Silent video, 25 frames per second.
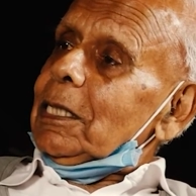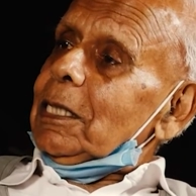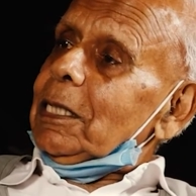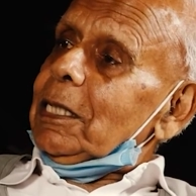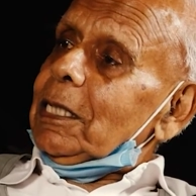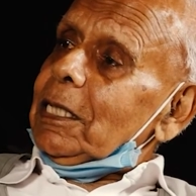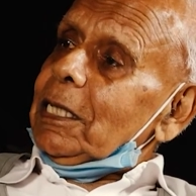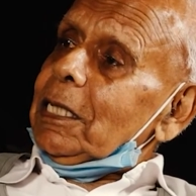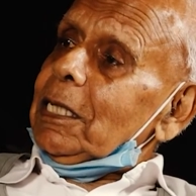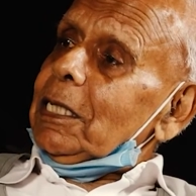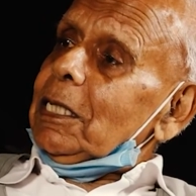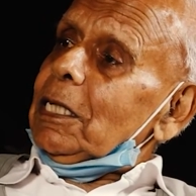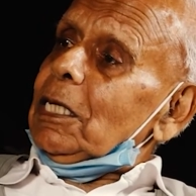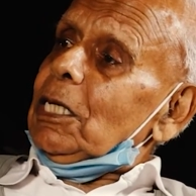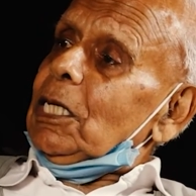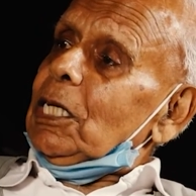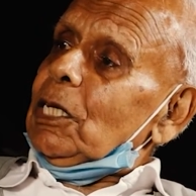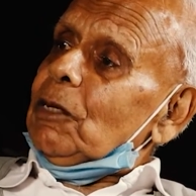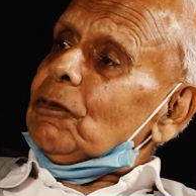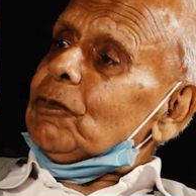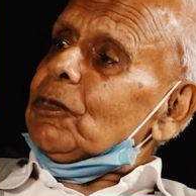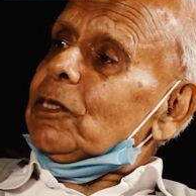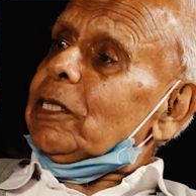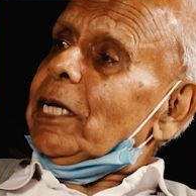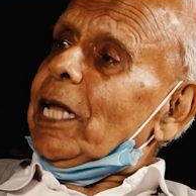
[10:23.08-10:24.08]
He
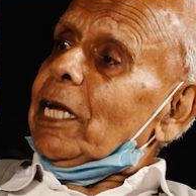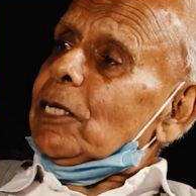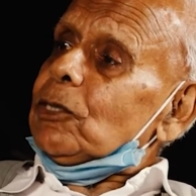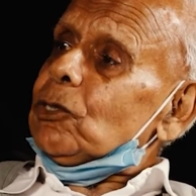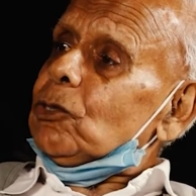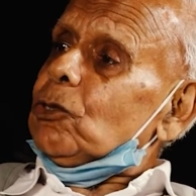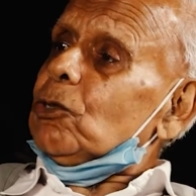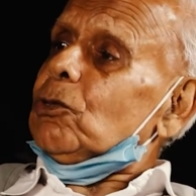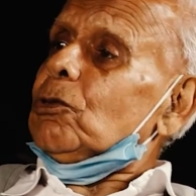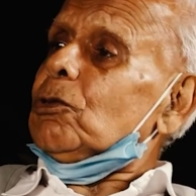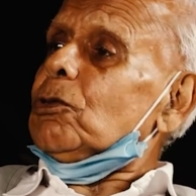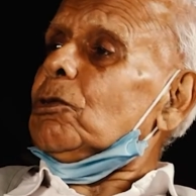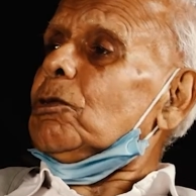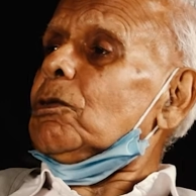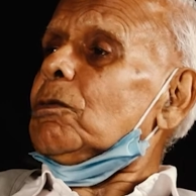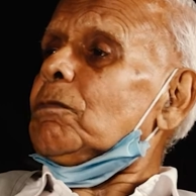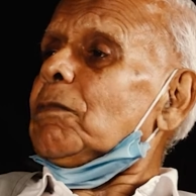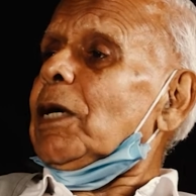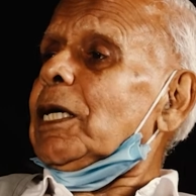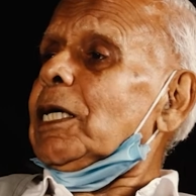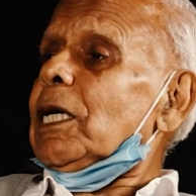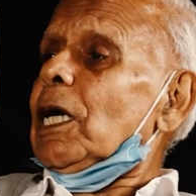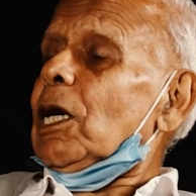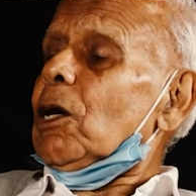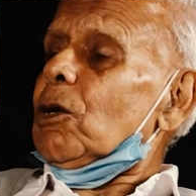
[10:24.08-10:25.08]
lives next to
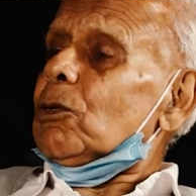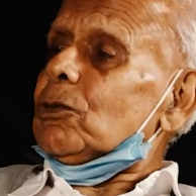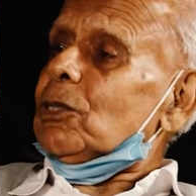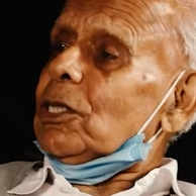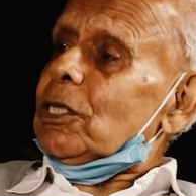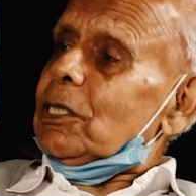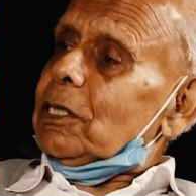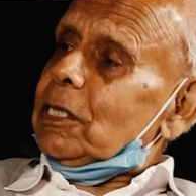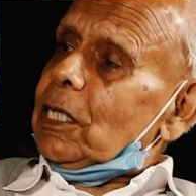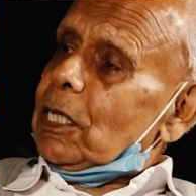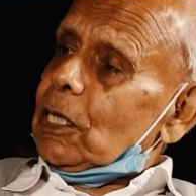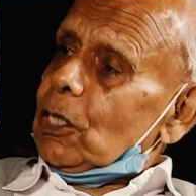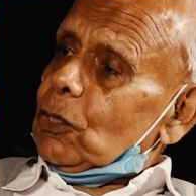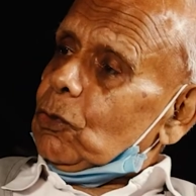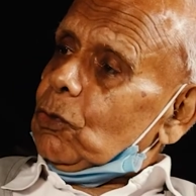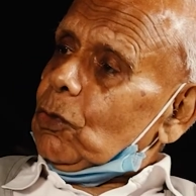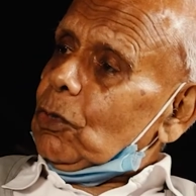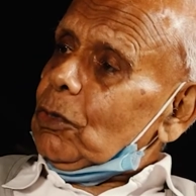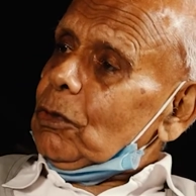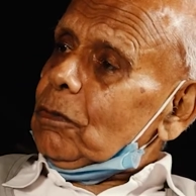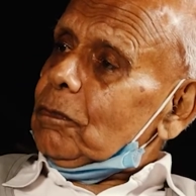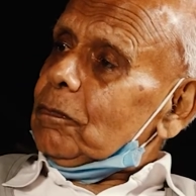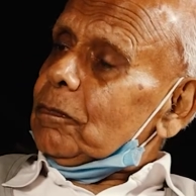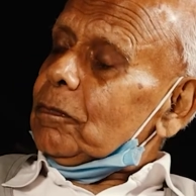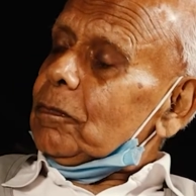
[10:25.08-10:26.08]
my house in
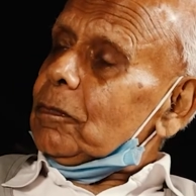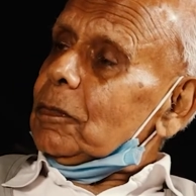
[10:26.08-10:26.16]
Dehradun,